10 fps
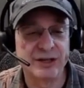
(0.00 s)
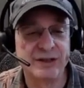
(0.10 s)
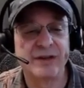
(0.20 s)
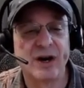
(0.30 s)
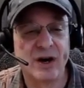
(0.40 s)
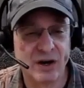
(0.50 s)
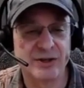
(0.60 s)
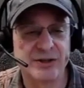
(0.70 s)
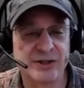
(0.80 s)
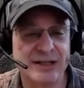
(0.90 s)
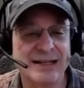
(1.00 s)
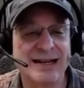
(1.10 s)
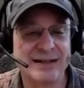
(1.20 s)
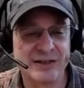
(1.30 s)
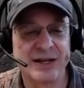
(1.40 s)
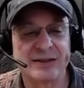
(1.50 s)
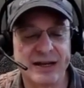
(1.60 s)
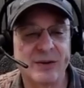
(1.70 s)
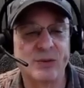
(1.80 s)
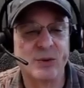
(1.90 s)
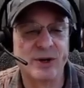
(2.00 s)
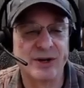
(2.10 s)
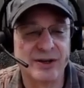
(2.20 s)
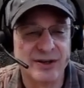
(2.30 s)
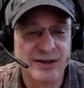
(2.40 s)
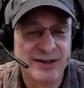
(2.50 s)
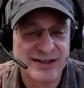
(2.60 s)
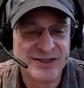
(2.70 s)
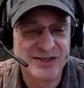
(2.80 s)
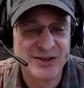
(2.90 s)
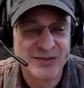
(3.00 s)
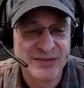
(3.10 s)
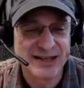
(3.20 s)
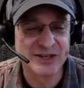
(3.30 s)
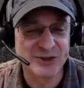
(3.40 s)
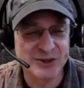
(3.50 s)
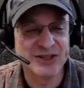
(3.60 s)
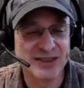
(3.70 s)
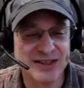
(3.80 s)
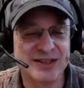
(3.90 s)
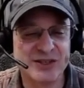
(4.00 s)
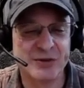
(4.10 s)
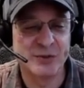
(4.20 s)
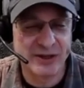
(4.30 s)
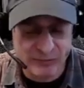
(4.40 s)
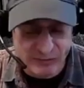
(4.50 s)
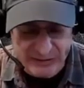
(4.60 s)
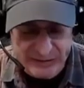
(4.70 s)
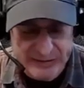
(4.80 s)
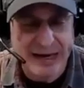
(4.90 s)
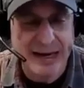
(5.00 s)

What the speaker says: work even harder to condense out that water. So interesting thing. So we're really